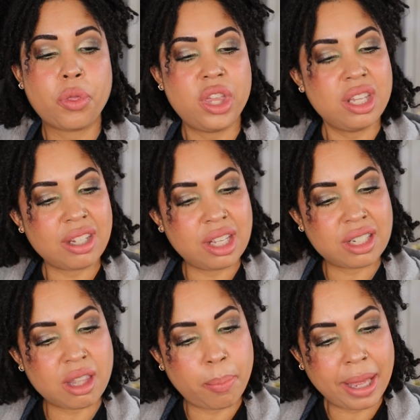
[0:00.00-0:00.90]
this
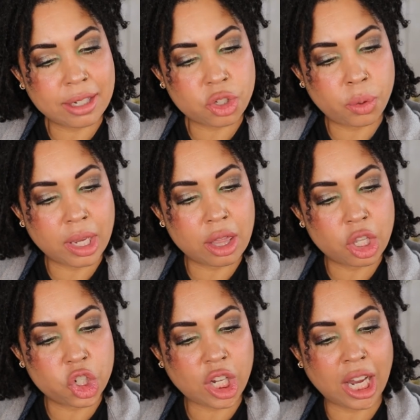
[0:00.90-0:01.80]
is the pencil in
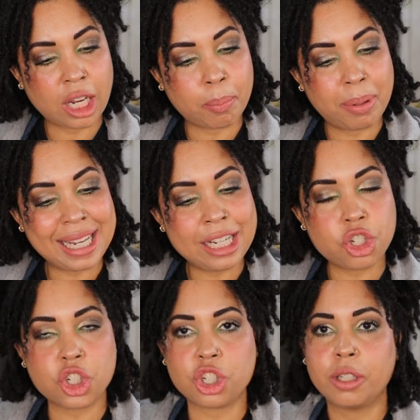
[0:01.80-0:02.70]
the shade
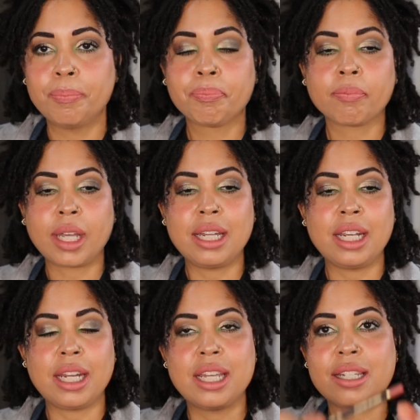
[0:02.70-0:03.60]
Peached and
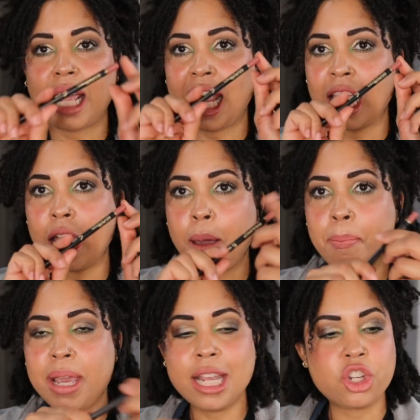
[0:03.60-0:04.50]
it is a
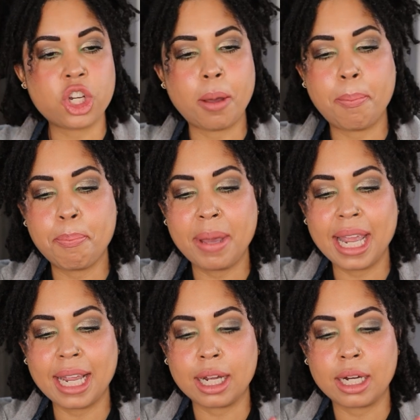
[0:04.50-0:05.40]
peach
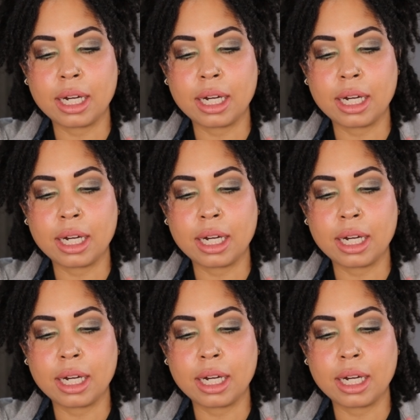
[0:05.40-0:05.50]
pink